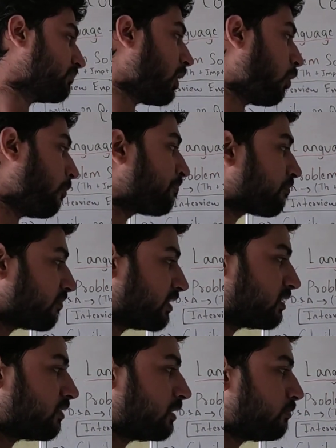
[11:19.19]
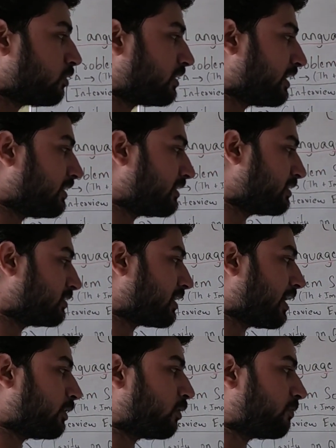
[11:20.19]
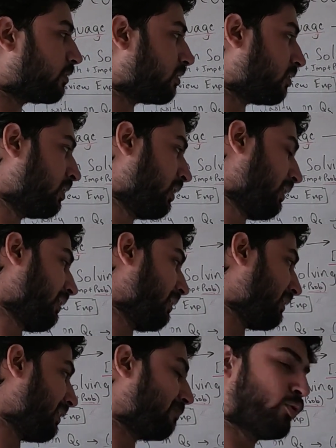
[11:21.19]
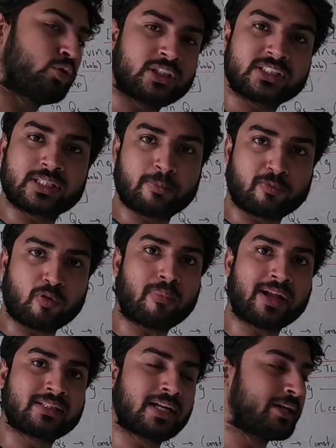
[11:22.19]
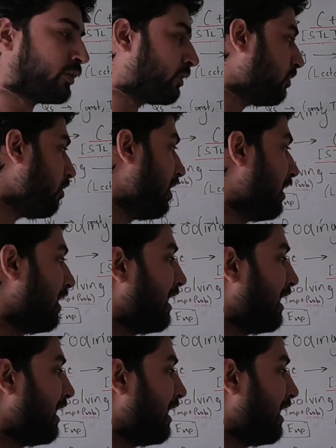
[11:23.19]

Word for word: Now, there's one more thing. This is kind of a like bonus tip from my side to you.